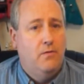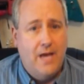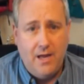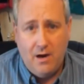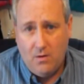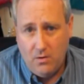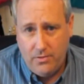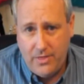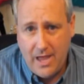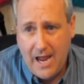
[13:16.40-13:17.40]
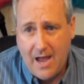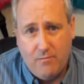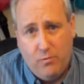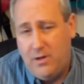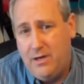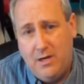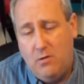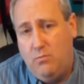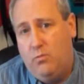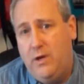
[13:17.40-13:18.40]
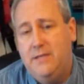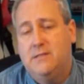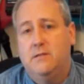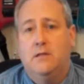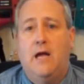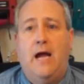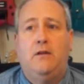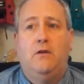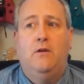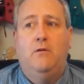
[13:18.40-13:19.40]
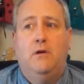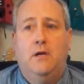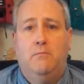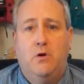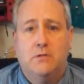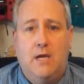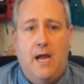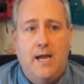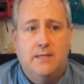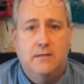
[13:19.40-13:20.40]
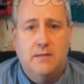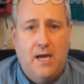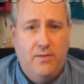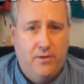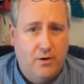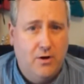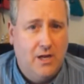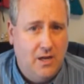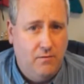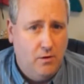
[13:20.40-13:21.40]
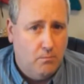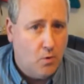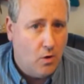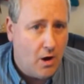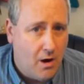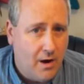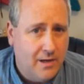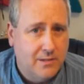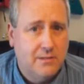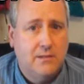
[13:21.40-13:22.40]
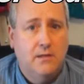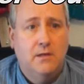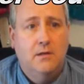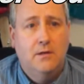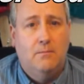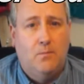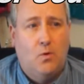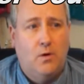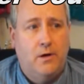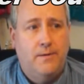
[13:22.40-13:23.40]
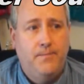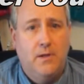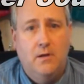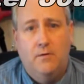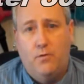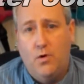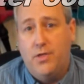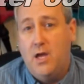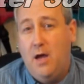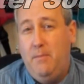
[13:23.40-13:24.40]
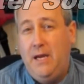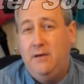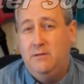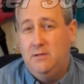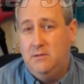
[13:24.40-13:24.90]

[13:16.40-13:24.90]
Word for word: they they have really no reason to lie to you in most cases, and they're going to give you a more honest, more forthcoming